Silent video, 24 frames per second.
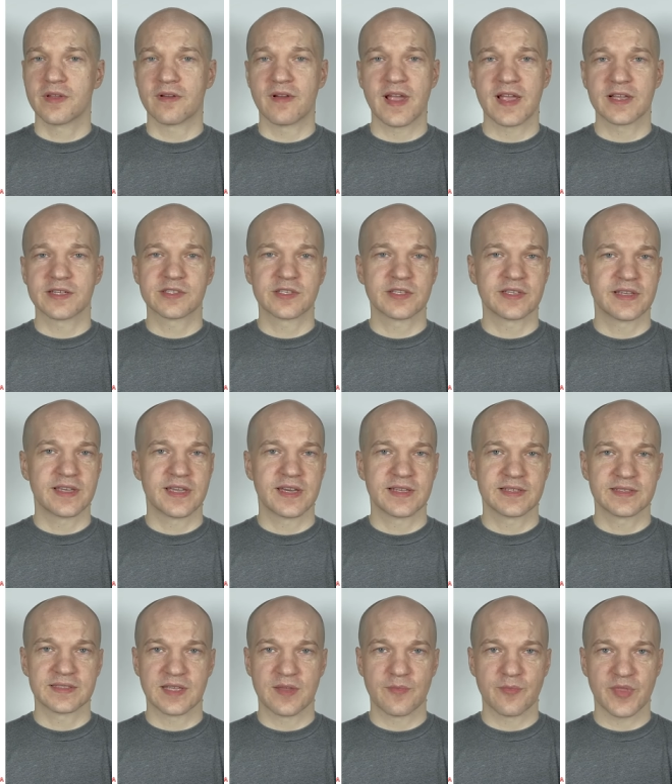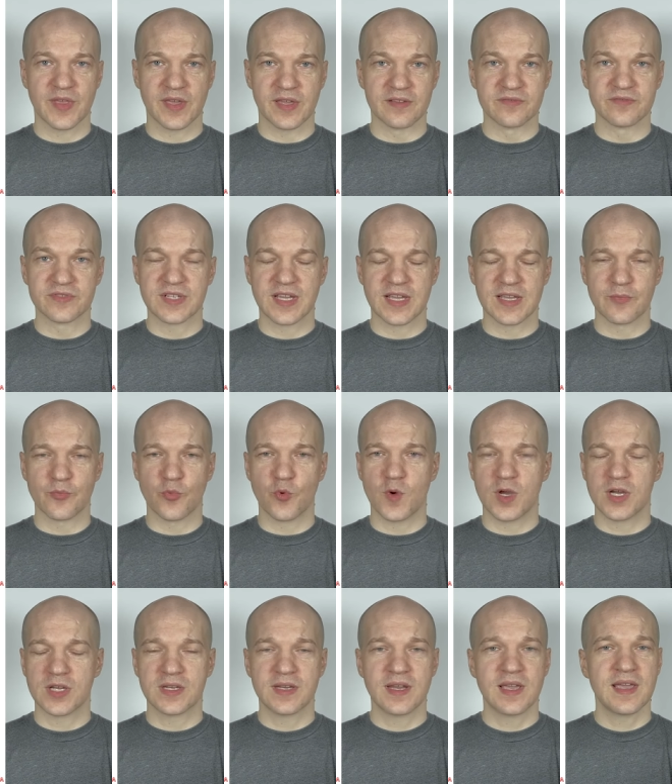you're actually getting something of type
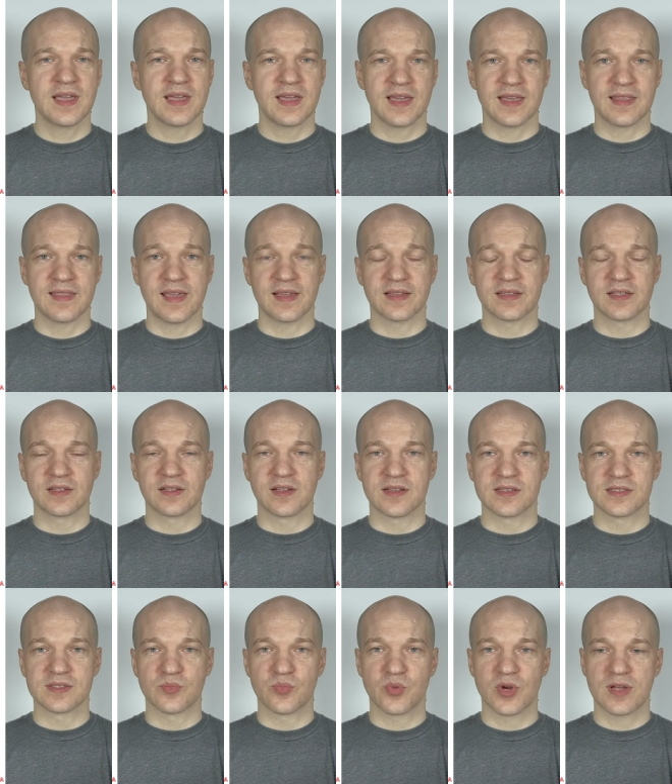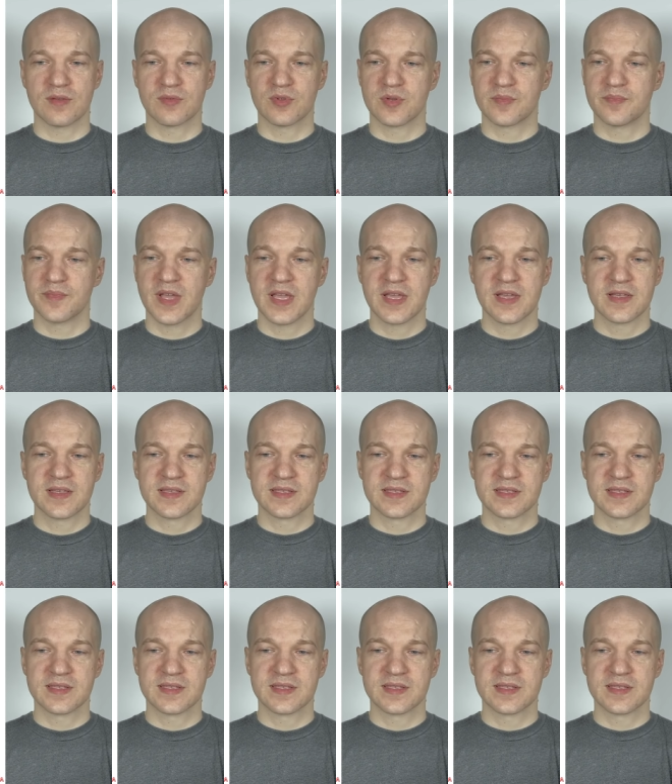1, and that can cause a problem.